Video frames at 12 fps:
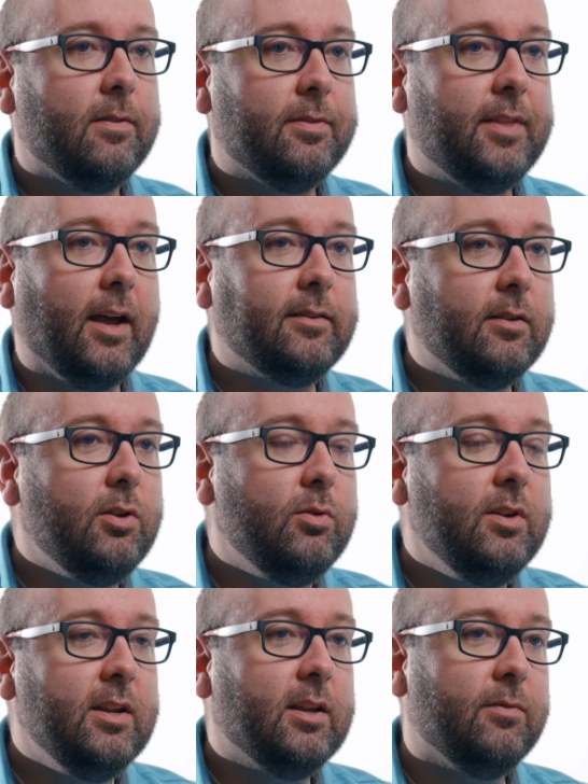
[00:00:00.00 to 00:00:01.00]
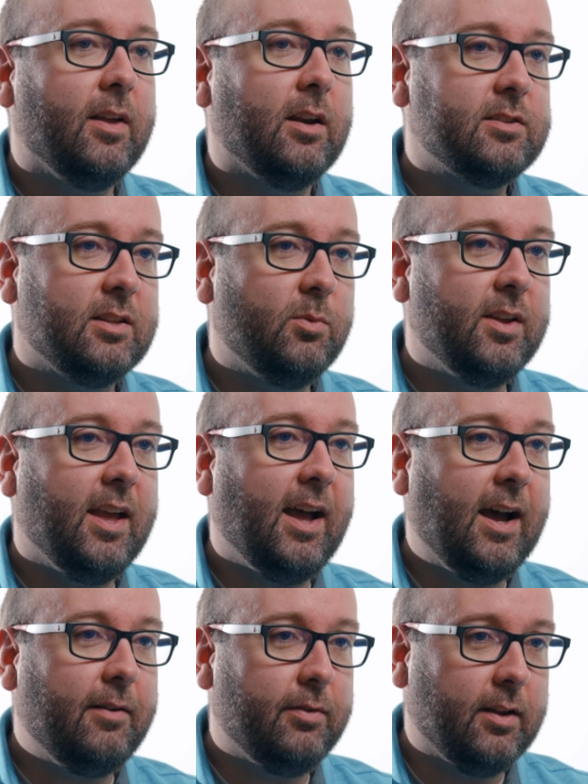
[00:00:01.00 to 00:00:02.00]
That's a unique advantage that we
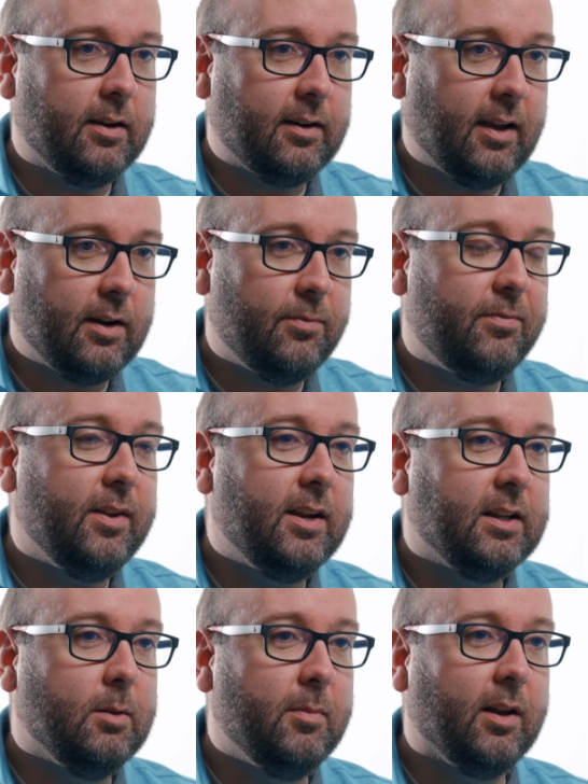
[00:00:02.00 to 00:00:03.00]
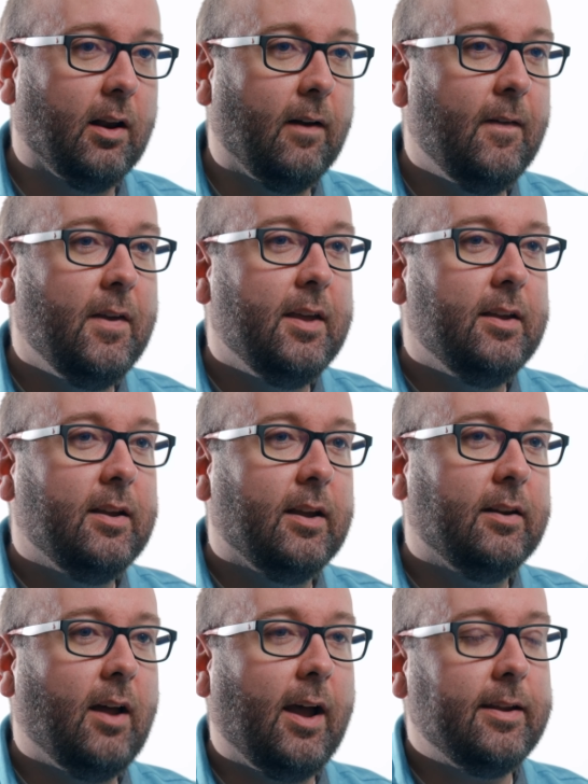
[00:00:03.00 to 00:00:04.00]
have in kind of fitting in the middle.
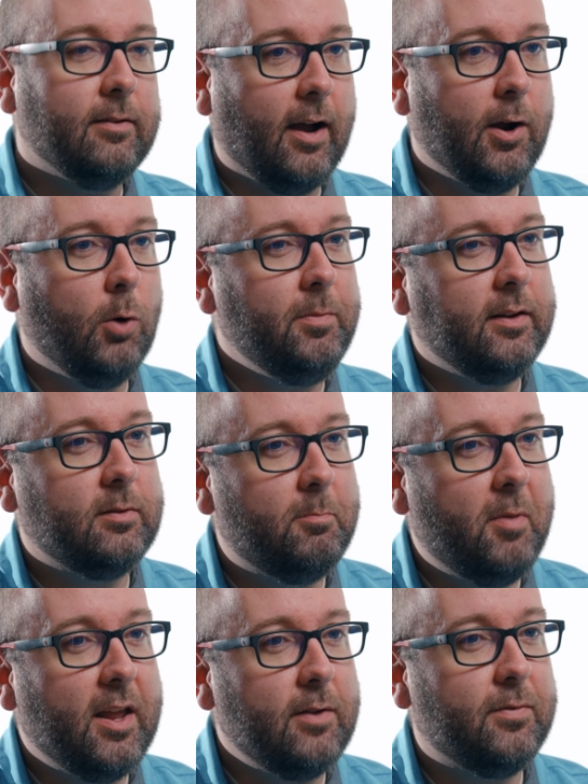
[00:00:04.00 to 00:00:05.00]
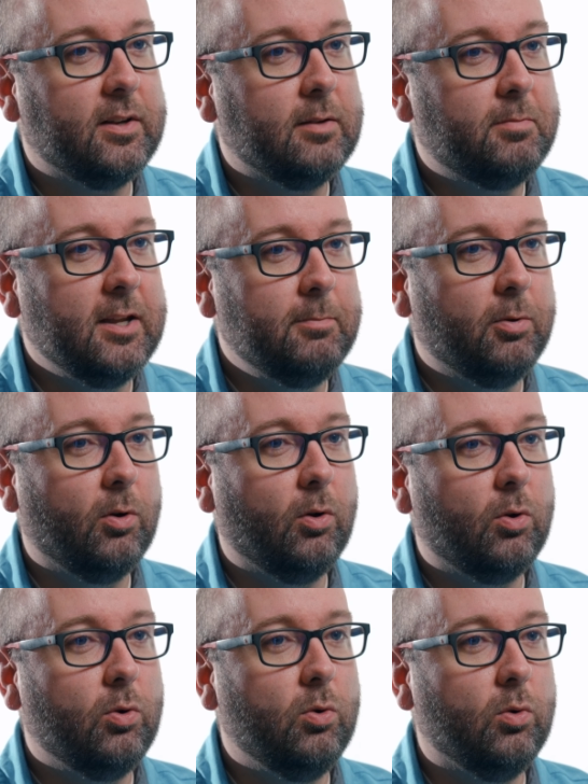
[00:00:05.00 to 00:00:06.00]
And I, I hope that's a benefit to
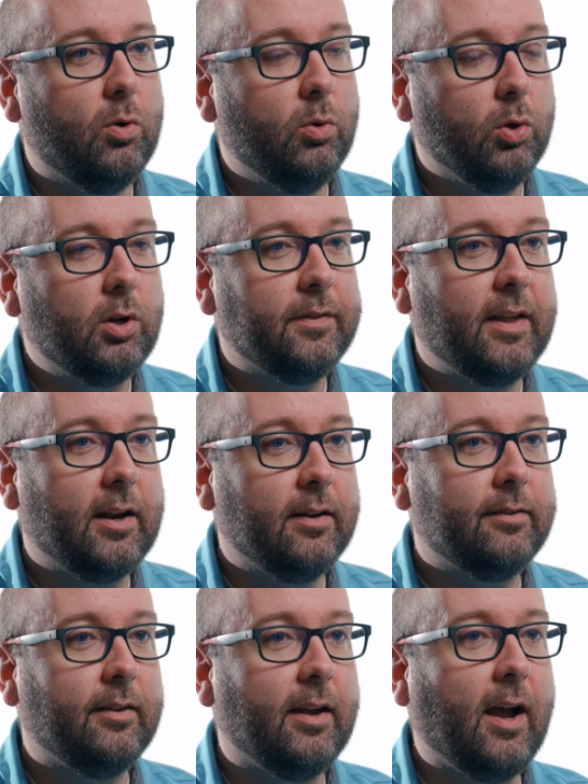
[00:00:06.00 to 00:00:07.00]
people who, who look at that and say,